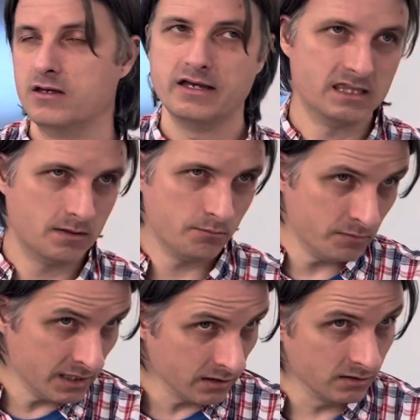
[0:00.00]
In the
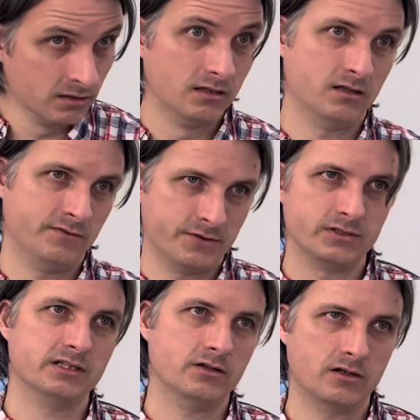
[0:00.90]
middle of the
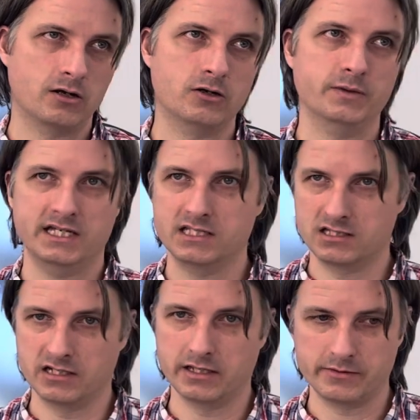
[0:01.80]
really long hallway is
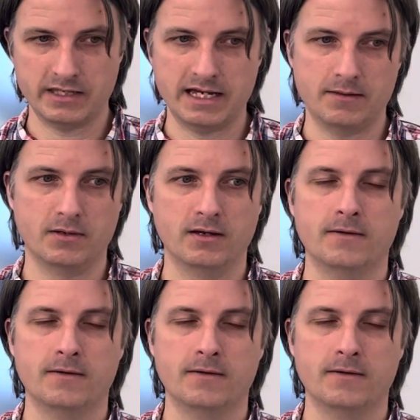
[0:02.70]
another lab.